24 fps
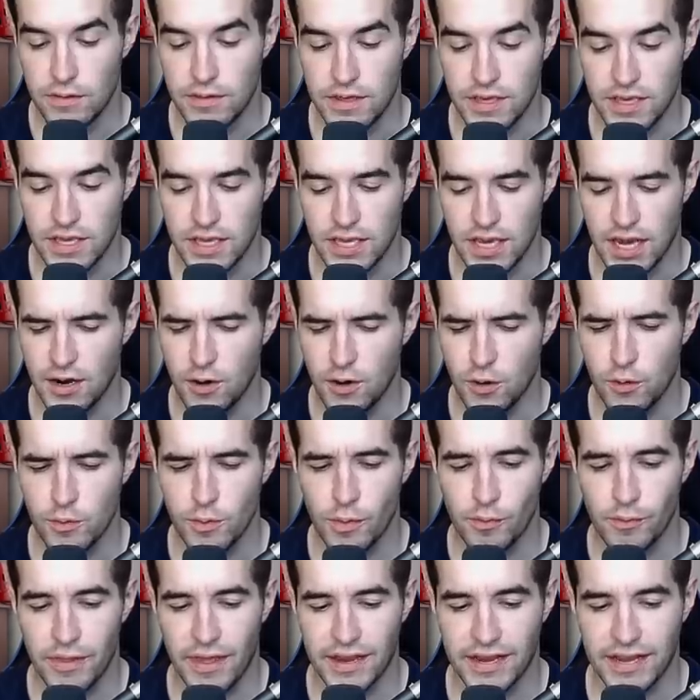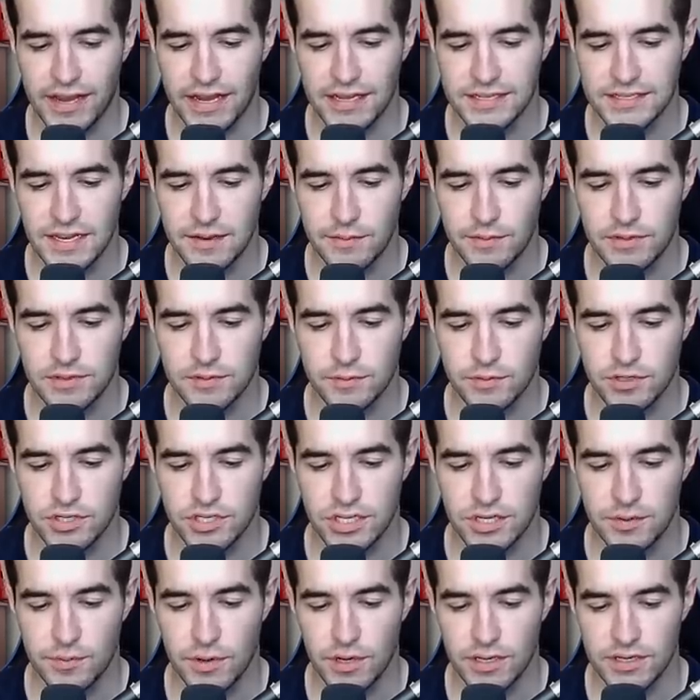The, I don't remember that guy's name. He's a
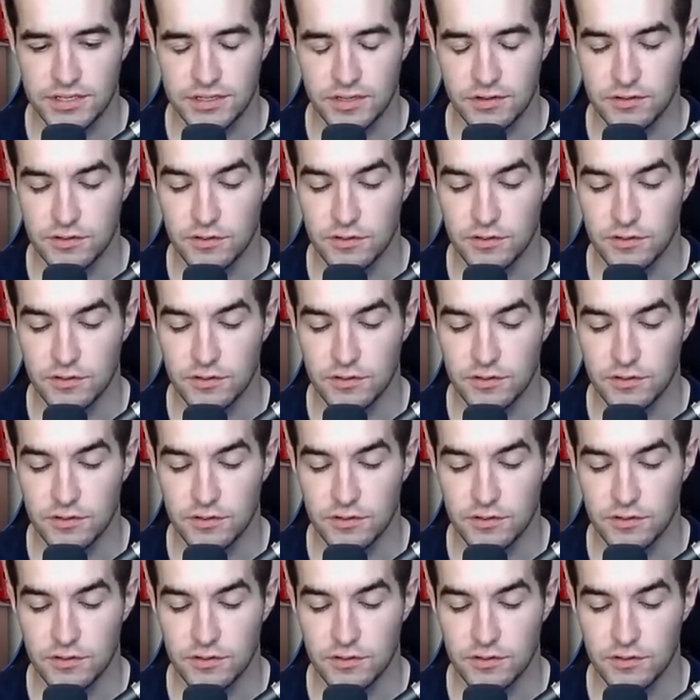machine monster.